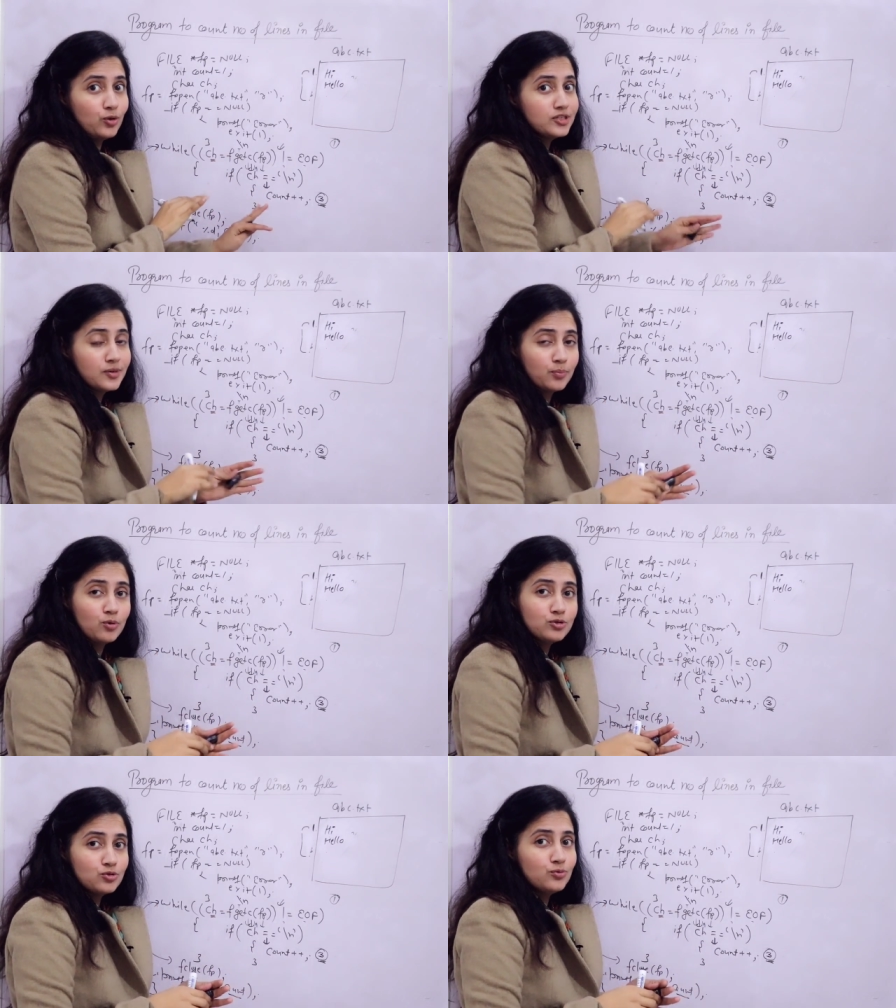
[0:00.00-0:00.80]
You are
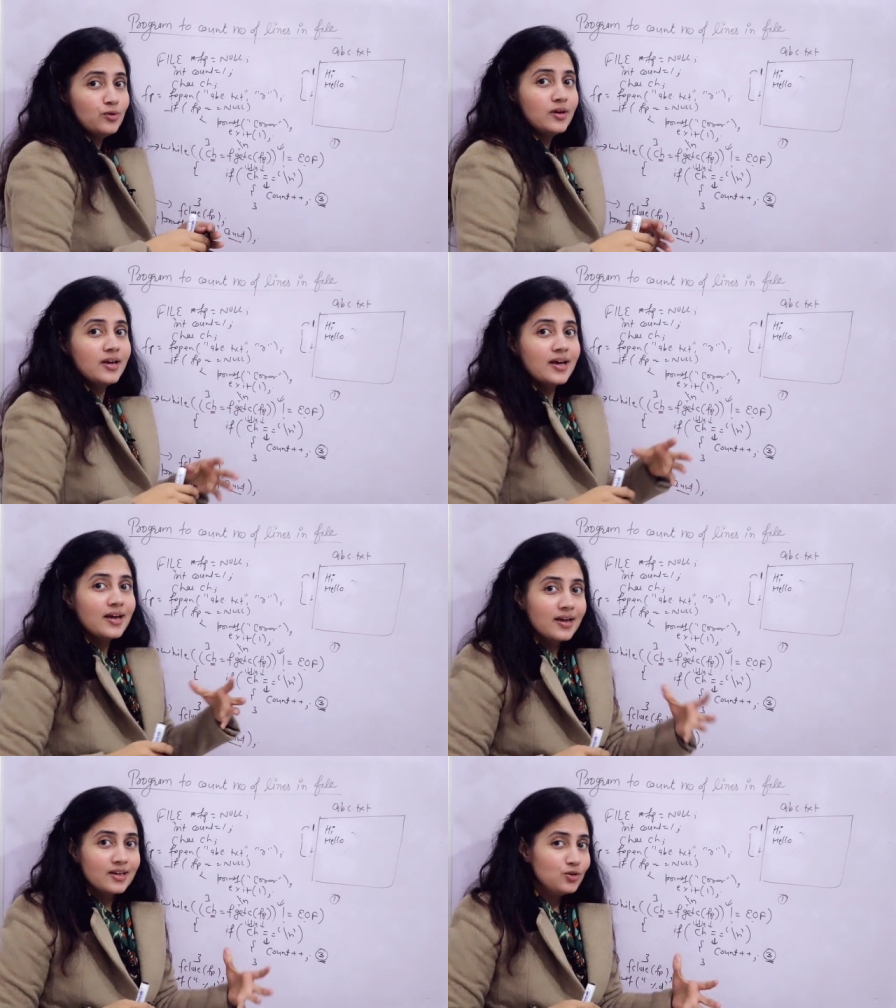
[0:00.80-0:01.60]
supposed to,
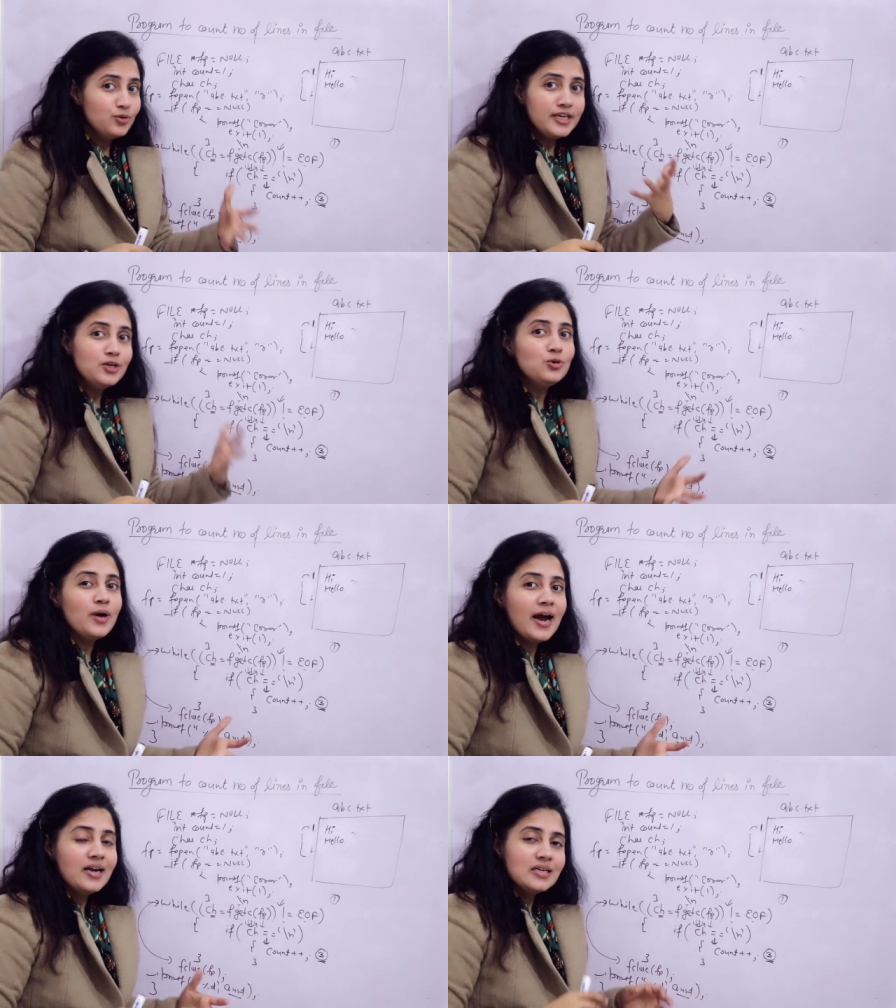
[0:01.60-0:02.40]
you need to
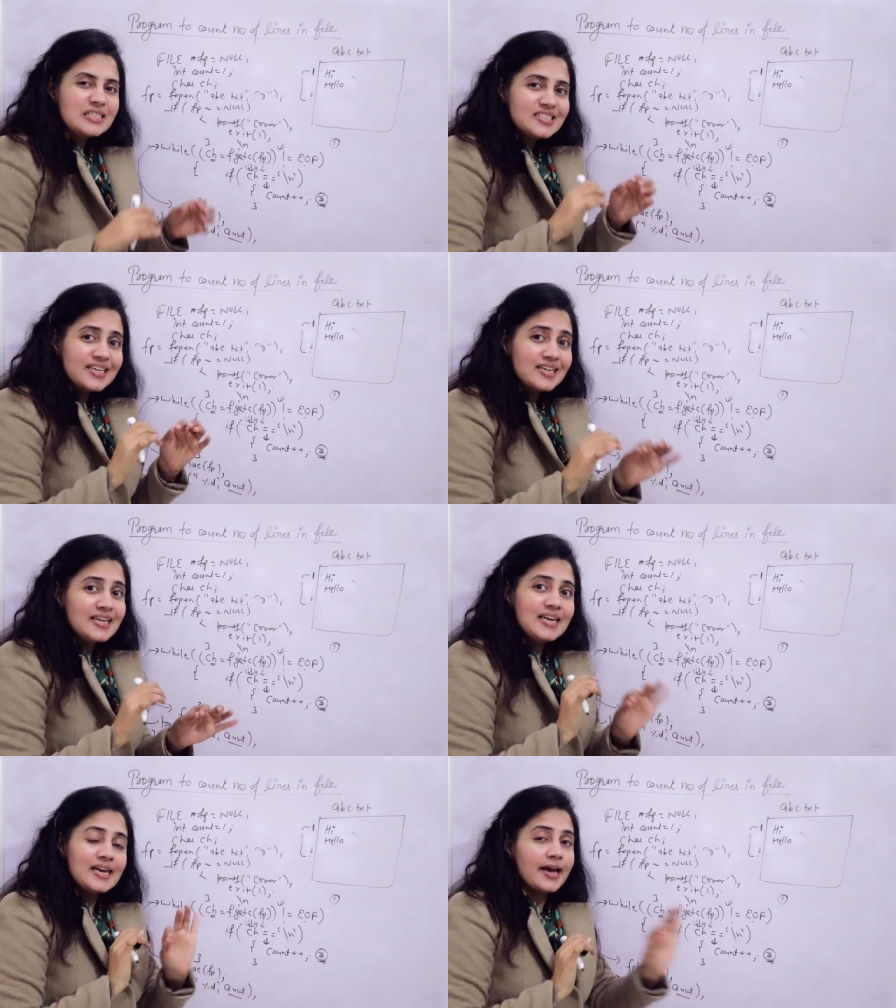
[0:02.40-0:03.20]
add a
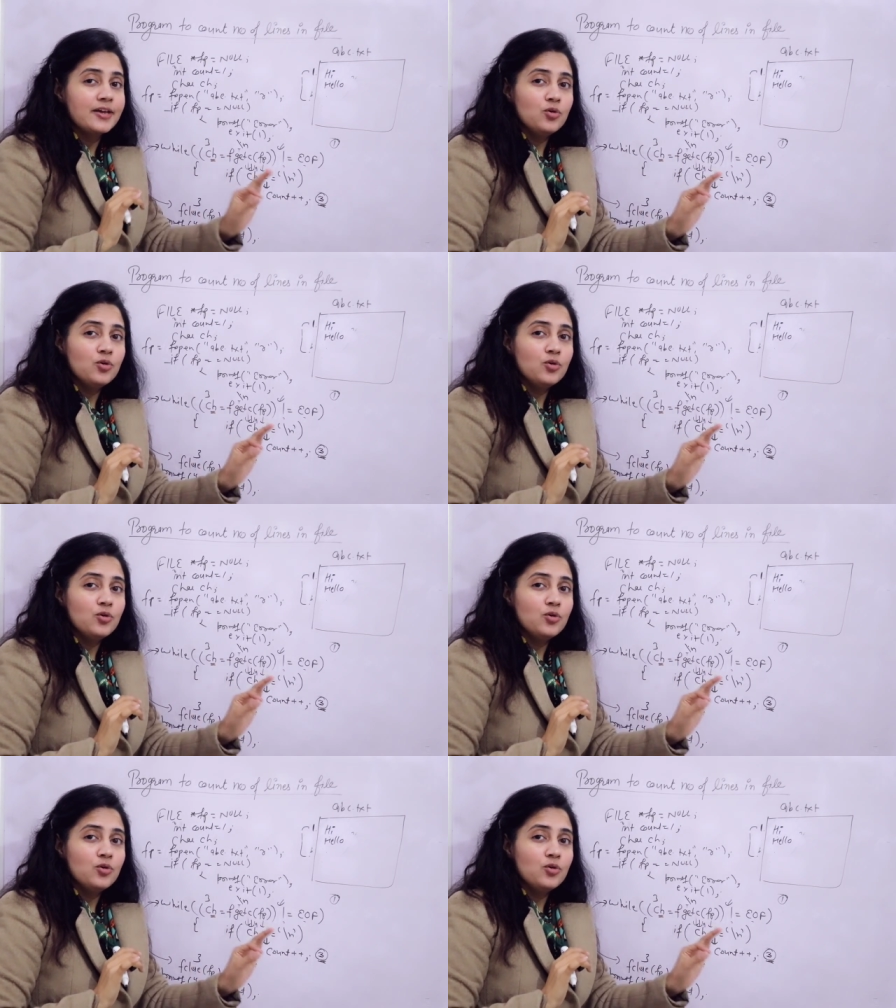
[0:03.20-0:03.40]
single line,